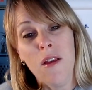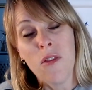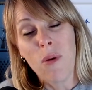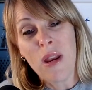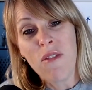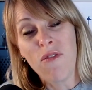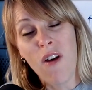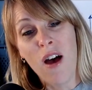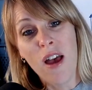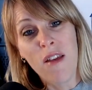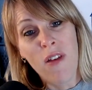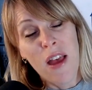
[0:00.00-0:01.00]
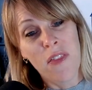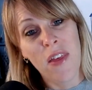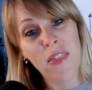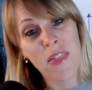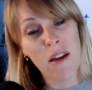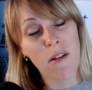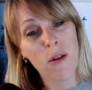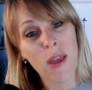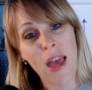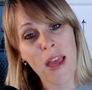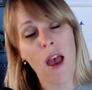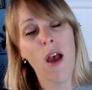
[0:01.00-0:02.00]
25, think they're
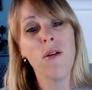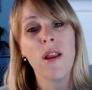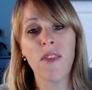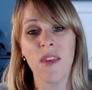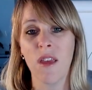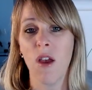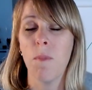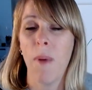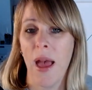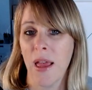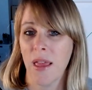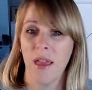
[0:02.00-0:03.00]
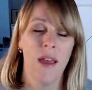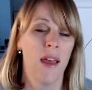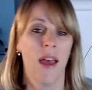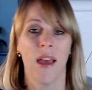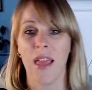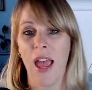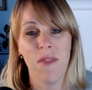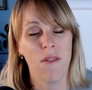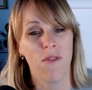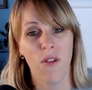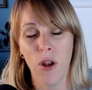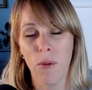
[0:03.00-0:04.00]
okay, only to go back again the
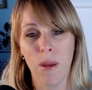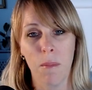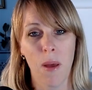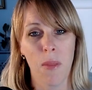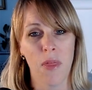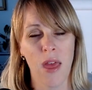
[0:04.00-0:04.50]
following month.